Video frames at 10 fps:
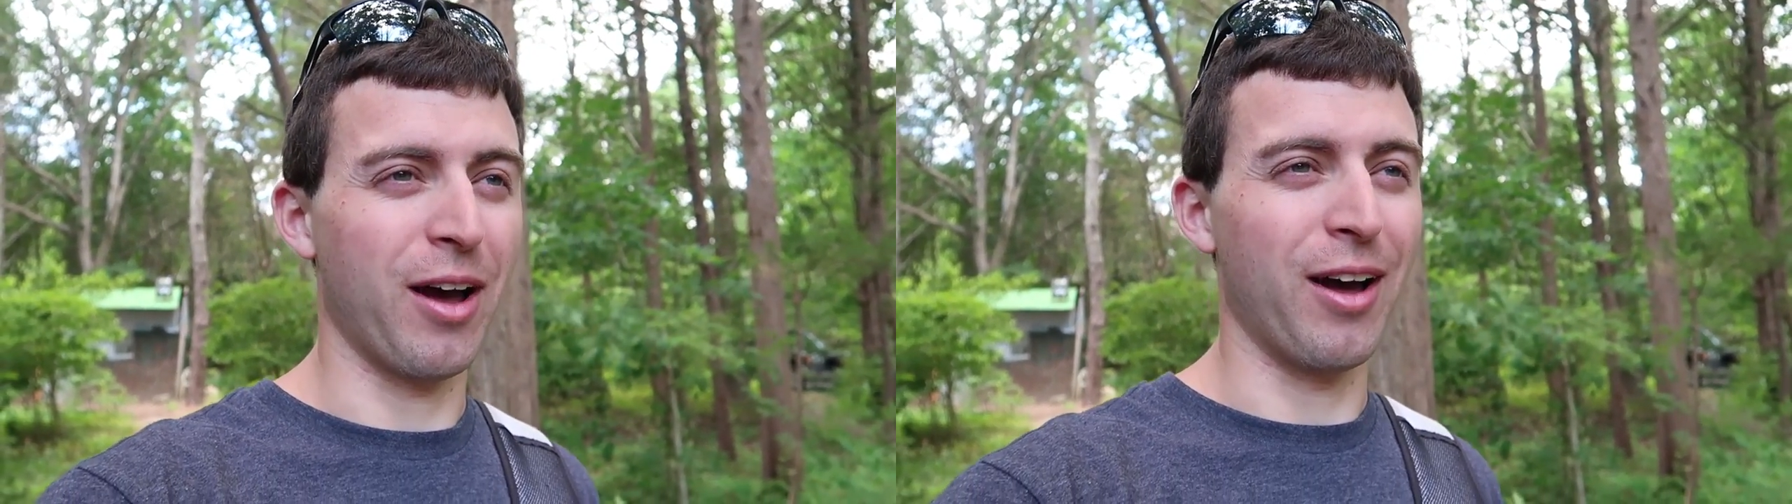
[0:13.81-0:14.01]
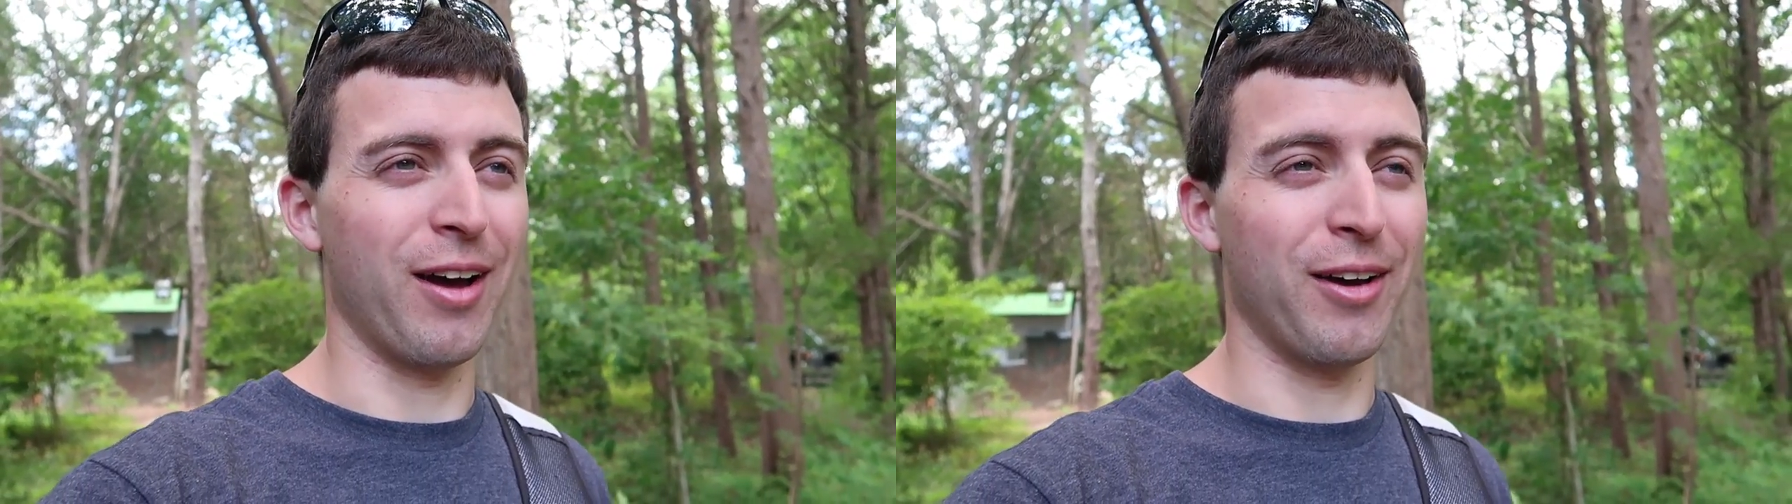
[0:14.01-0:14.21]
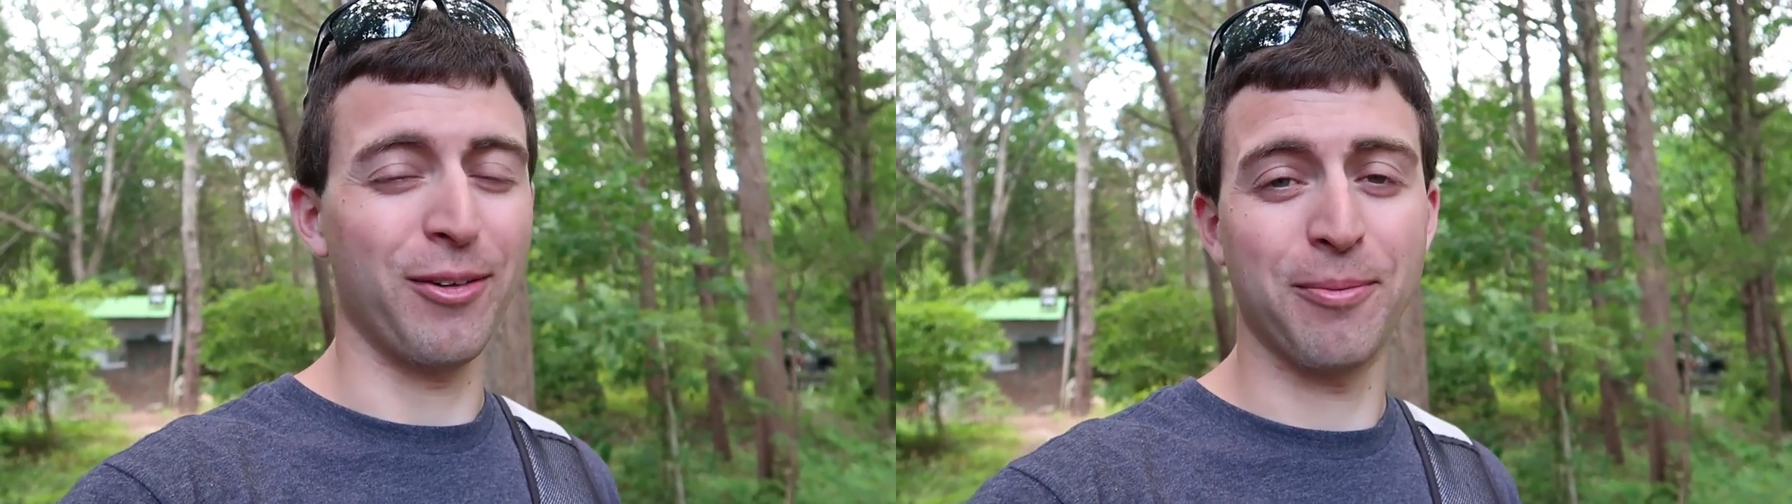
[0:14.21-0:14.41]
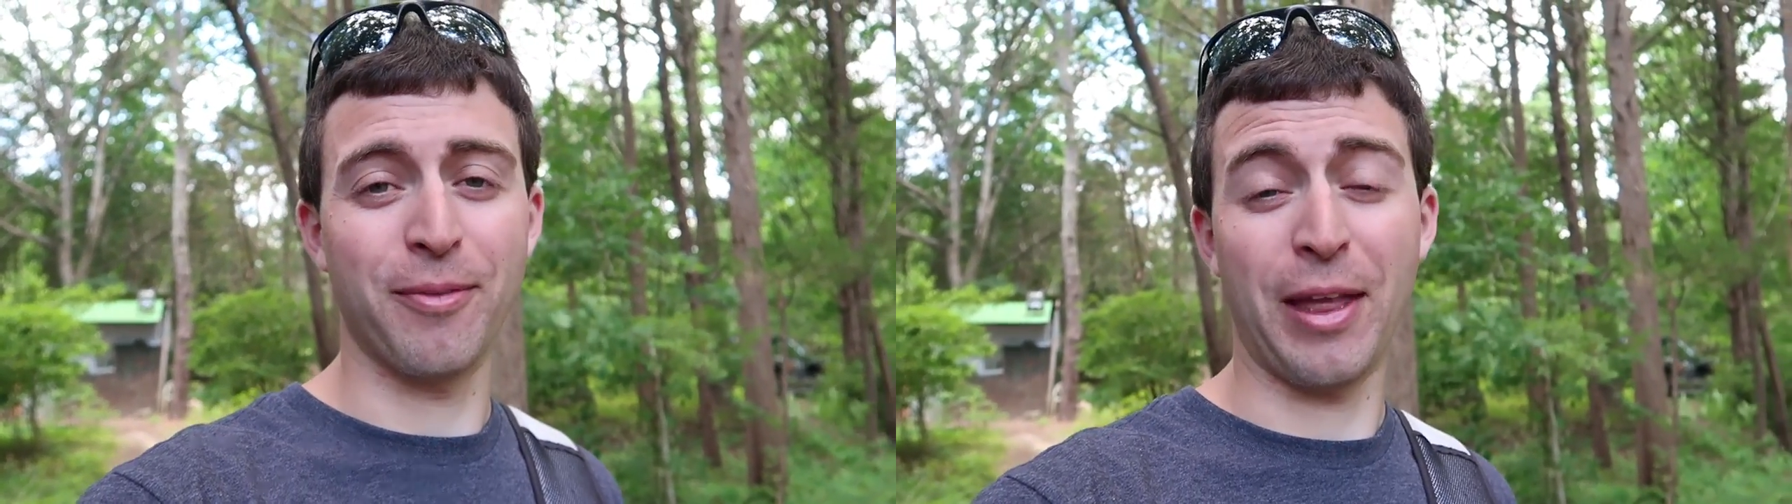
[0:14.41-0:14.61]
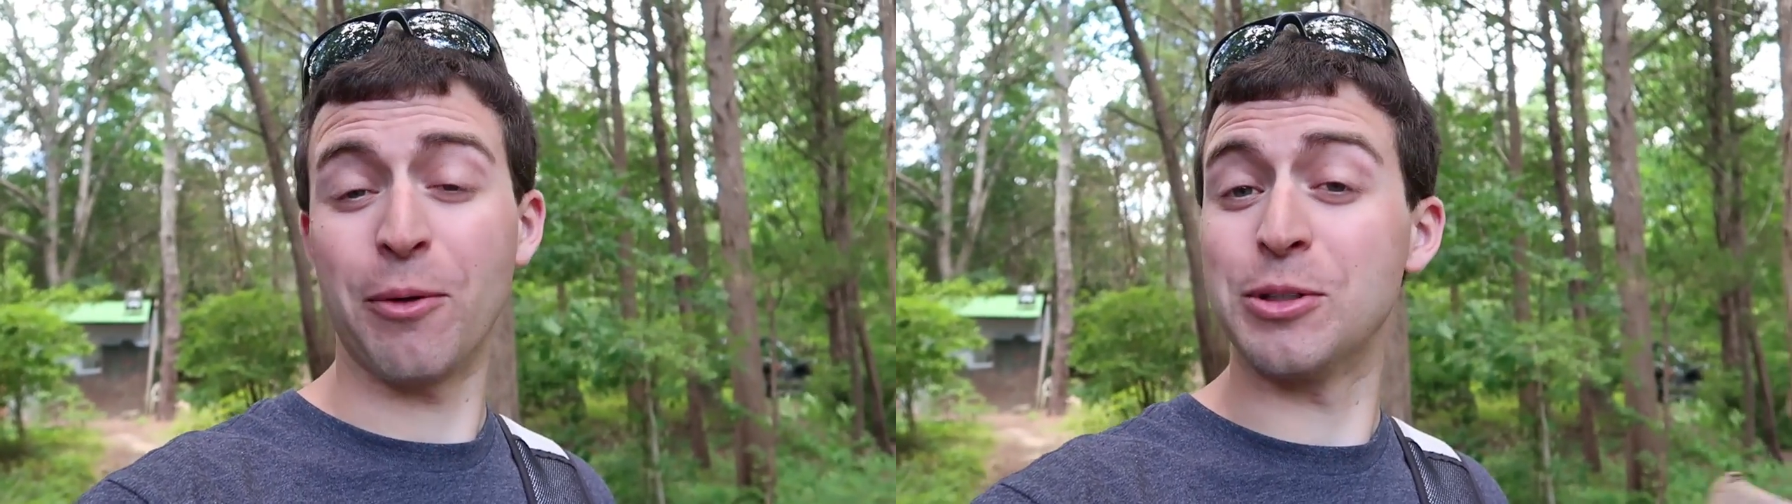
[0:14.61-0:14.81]

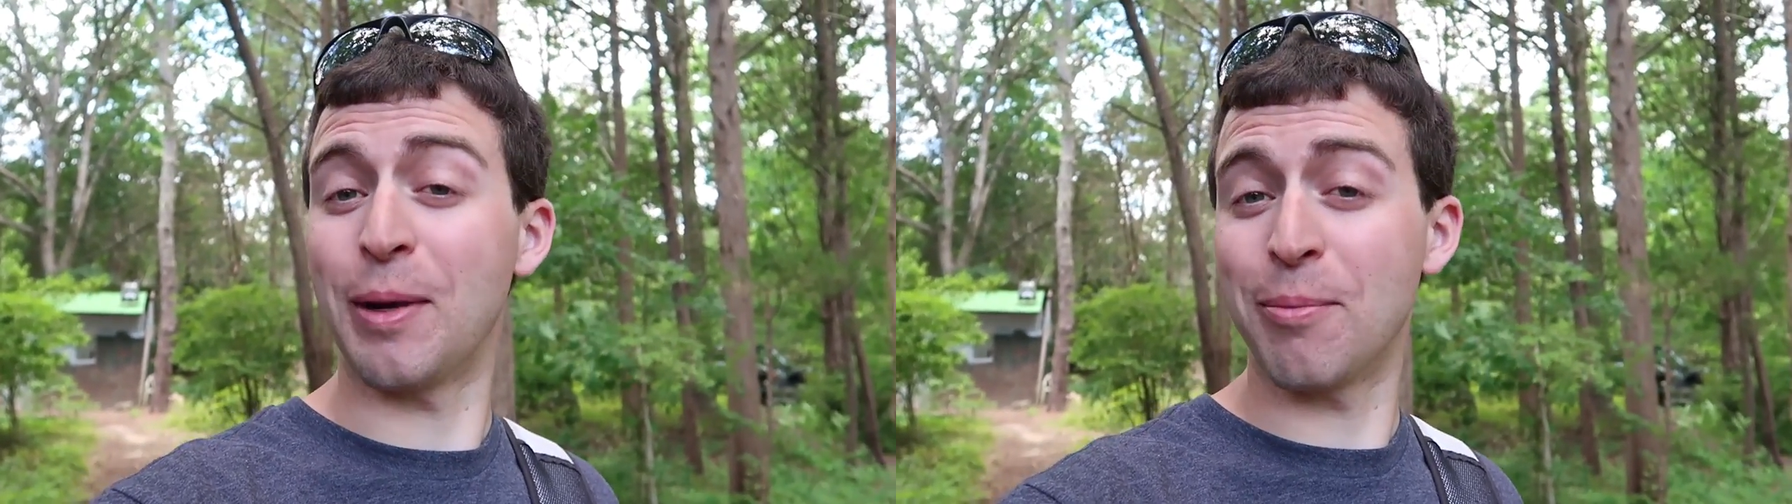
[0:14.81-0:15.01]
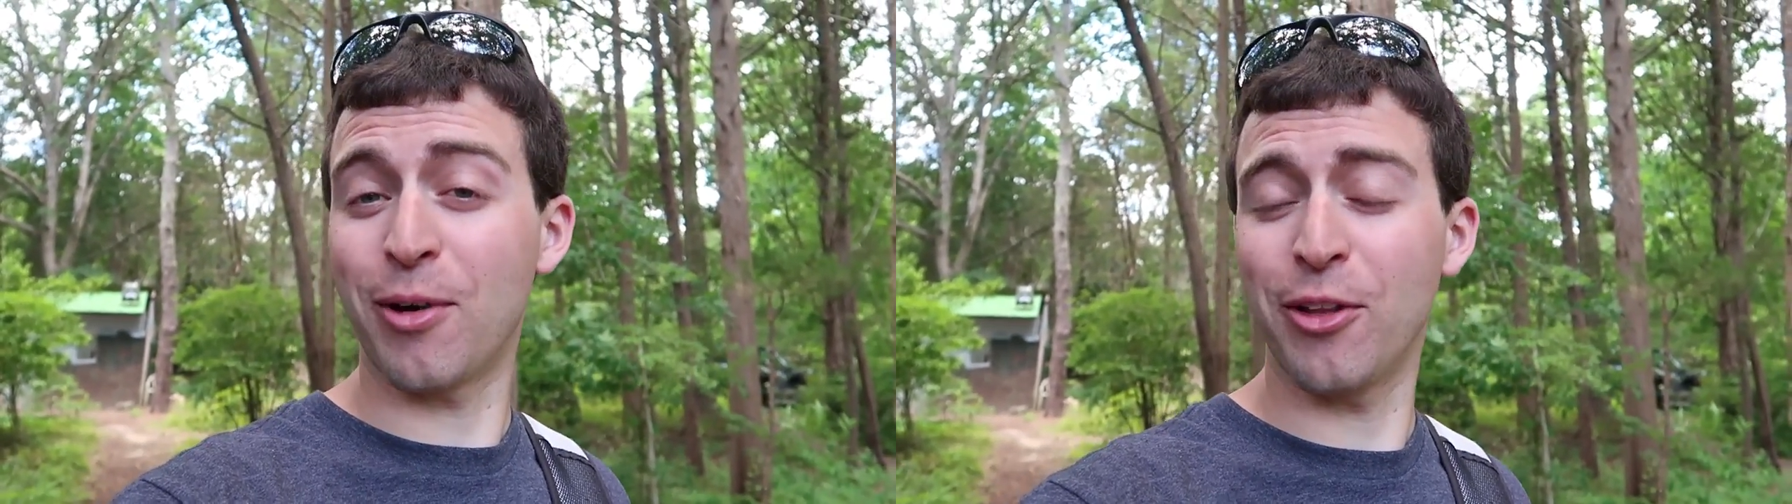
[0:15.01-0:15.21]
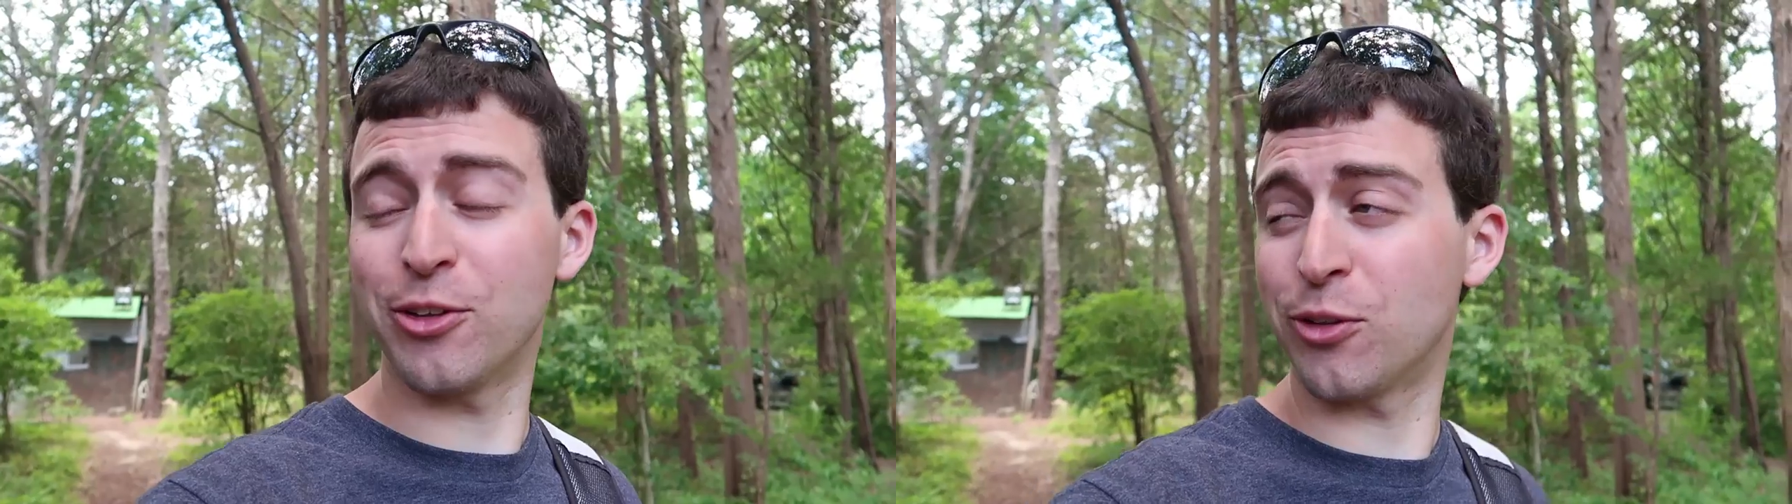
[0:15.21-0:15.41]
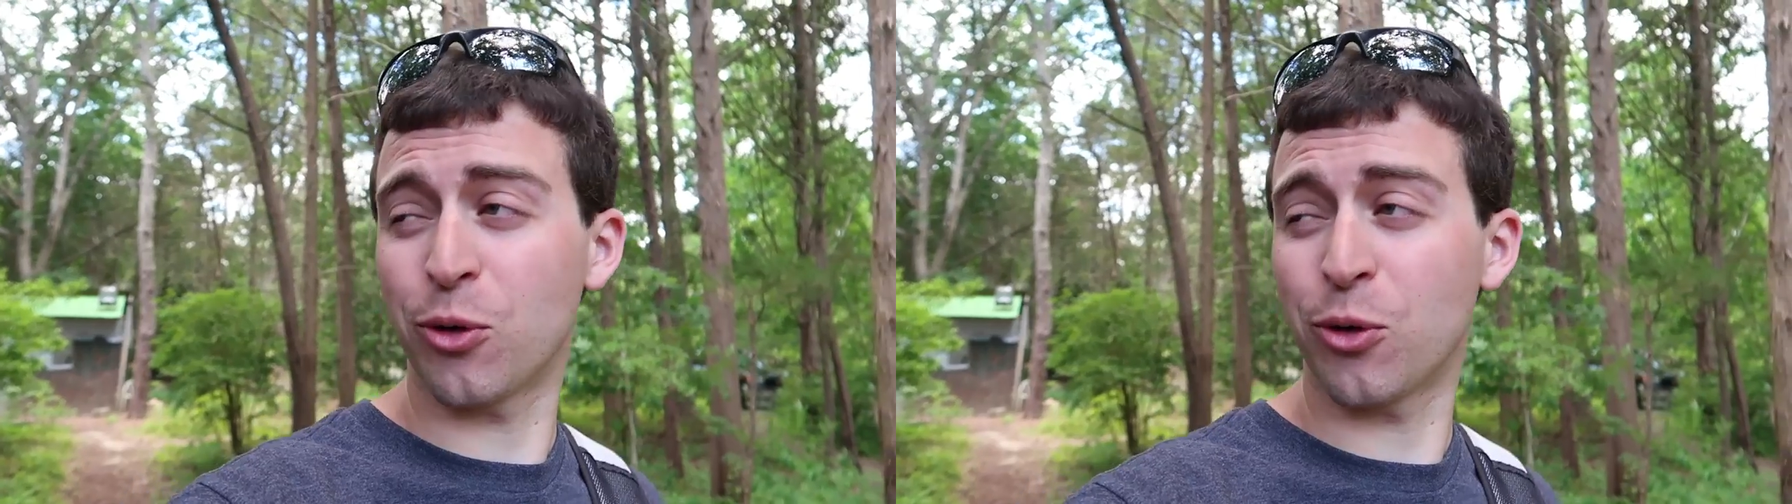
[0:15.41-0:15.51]
that was my brother's